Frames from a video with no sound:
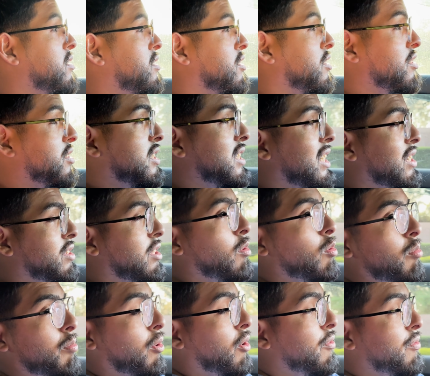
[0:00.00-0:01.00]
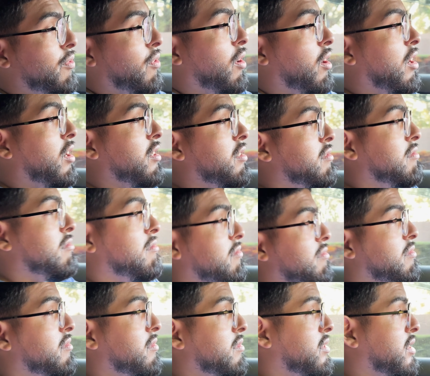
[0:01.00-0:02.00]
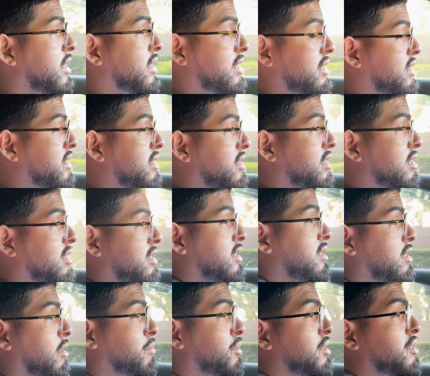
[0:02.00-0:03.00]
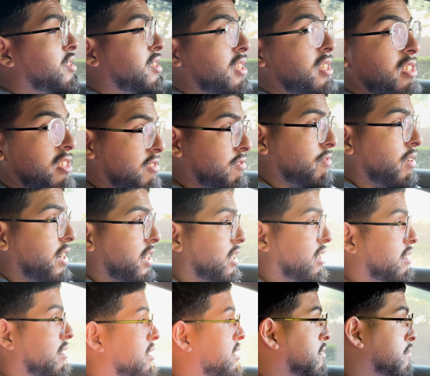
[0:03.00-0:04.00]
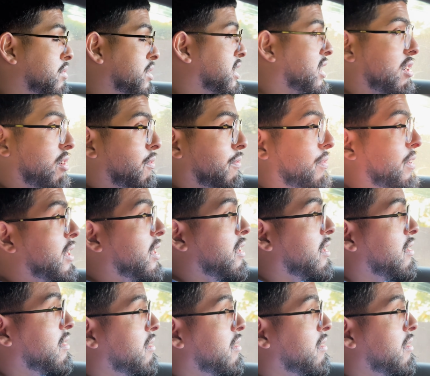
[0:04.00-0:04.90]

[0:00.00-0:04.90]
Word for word: Turns out they were both wrong. They the computer says it's right, but they don't fit.